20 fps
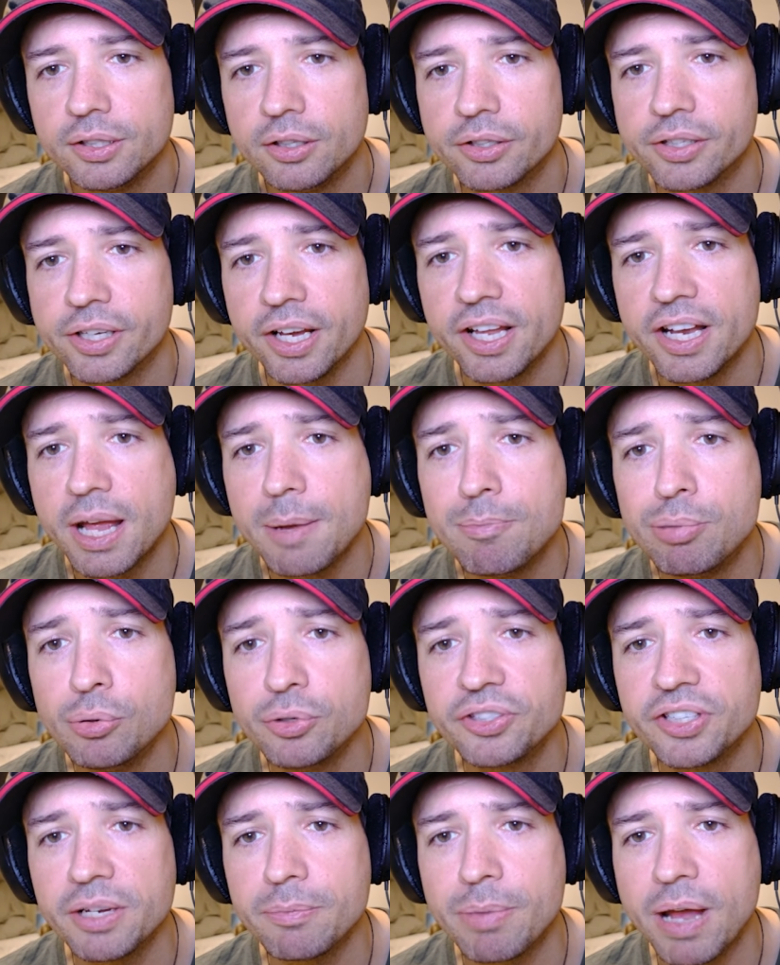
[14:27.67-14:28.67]
Okay, and I'm
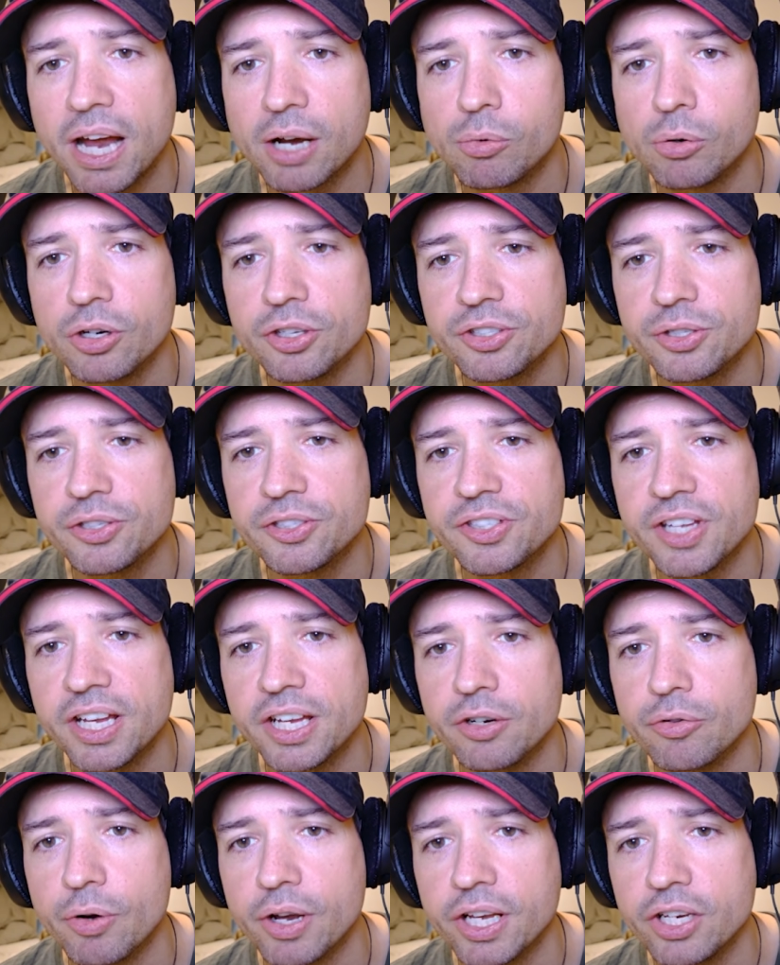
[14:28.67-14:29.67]
boosting backwards to
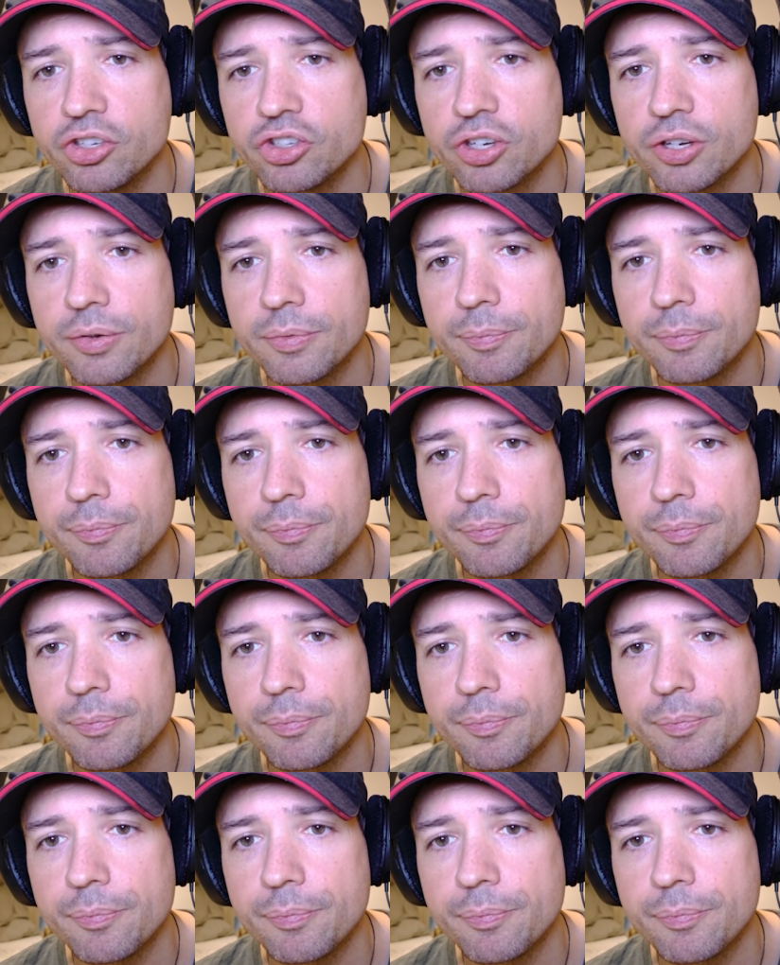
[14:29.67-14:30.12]
stay in range.